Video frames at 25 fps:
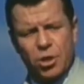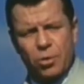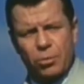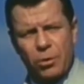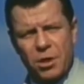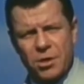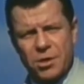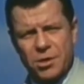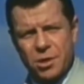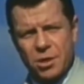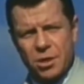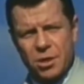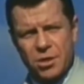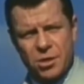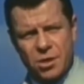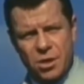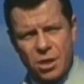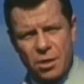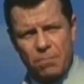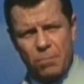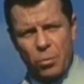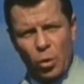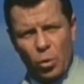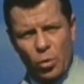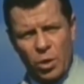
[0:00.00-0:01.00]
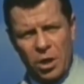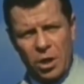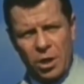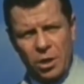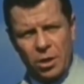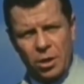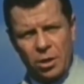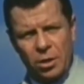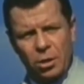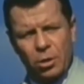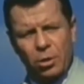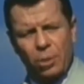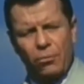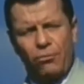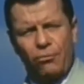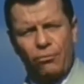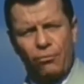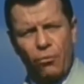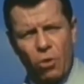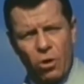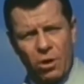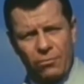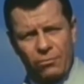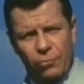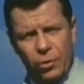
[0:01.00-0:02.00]
has thrust the submarine into the
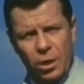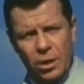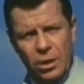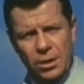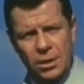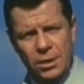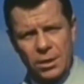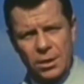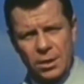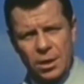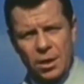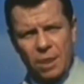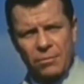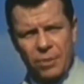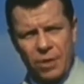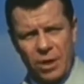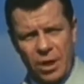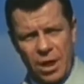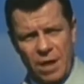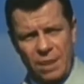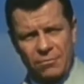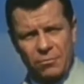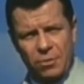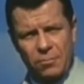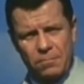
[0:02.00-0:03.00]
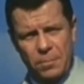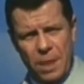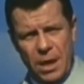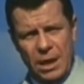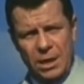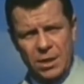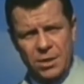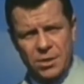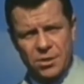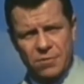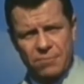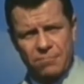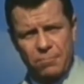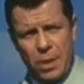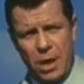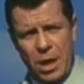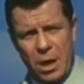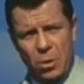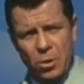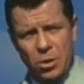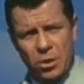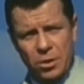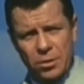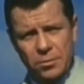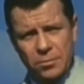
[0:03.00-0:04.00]
forefront of the naval balance of
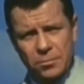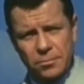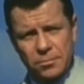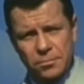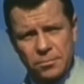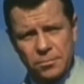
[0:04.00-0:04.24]
power.